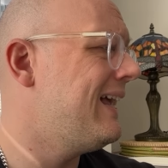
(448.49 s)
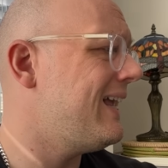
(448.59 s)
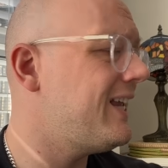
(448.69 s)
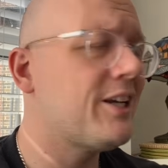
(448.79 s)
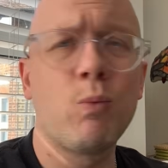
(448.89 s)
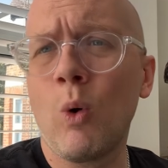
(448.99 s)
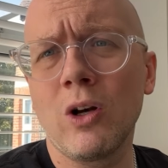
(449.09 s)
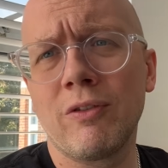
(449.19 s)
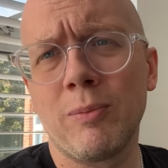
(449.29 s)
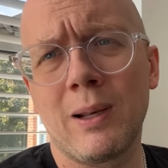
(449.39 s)
He is one
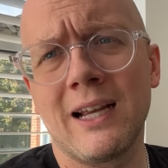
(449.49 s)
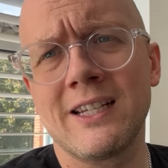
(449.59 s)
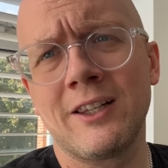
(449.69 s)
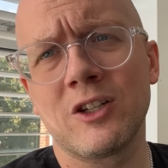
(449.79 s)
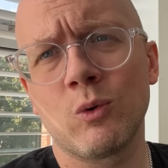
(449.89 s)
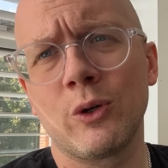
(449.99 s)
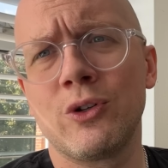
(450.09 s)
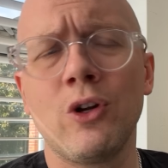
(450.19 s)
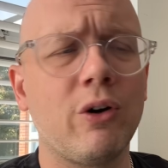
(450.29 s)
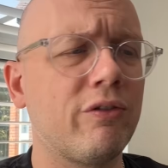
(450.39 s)
of the players in this squad who's
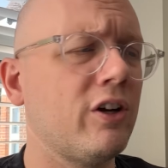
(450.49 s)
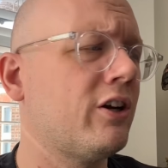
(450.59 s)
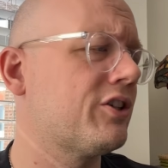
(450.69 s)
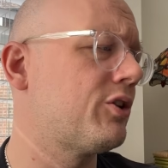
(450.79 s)
not averse